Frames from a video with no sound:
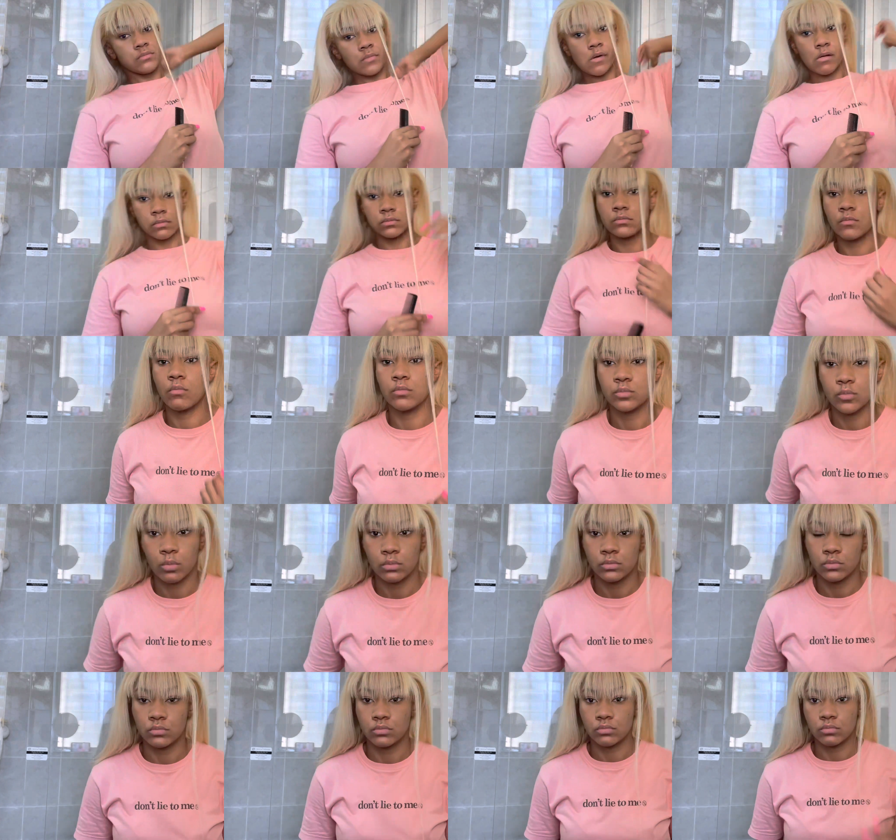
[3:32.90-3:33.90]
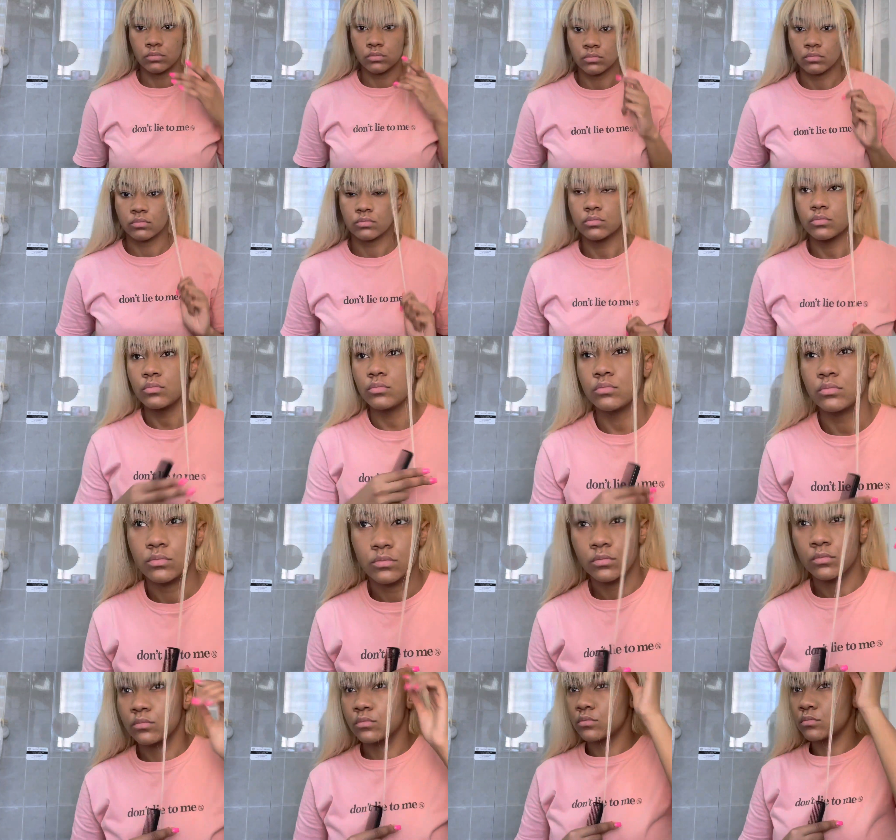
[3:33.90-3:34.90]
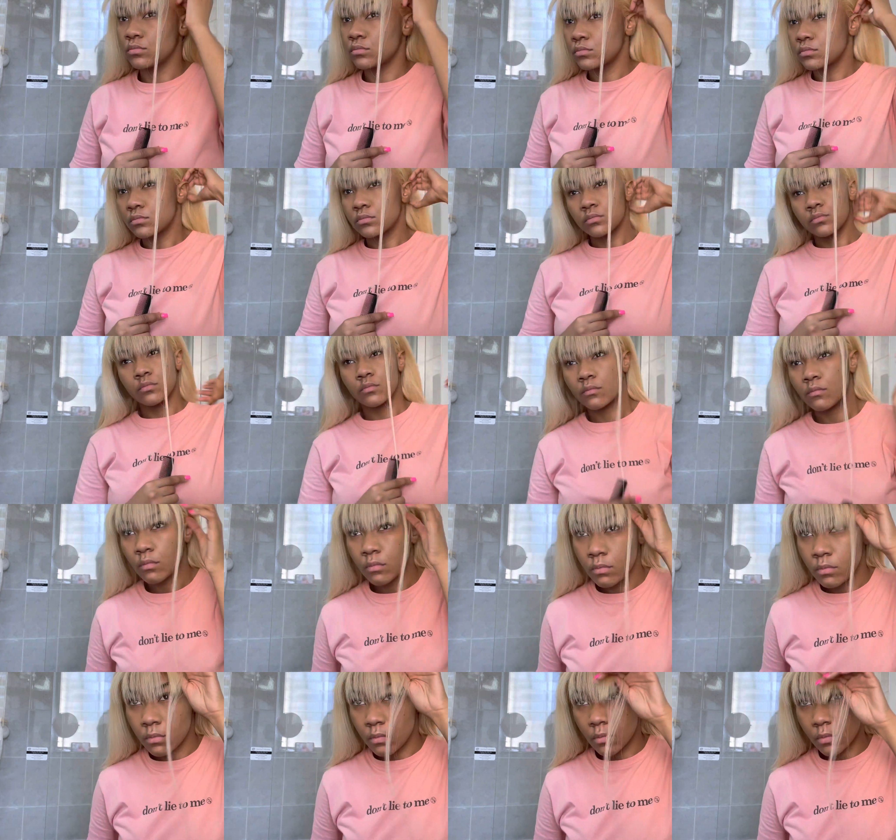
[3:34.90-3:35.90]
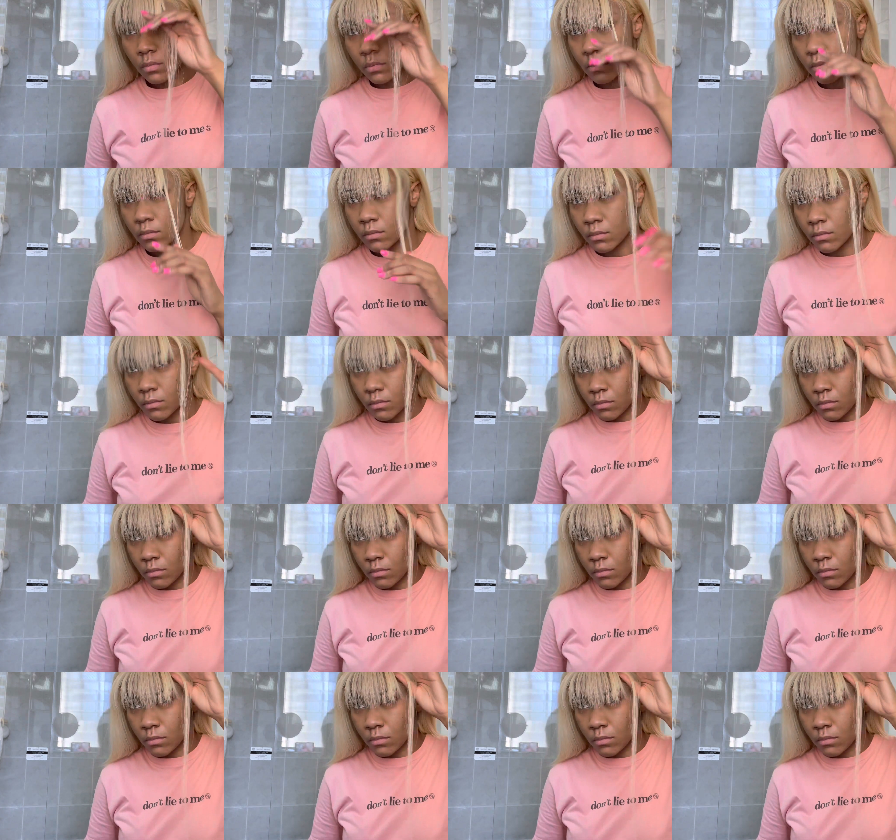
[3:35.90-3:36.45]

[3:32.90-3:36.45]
I'm deciding on if I want to add some more hair, just to make this piece a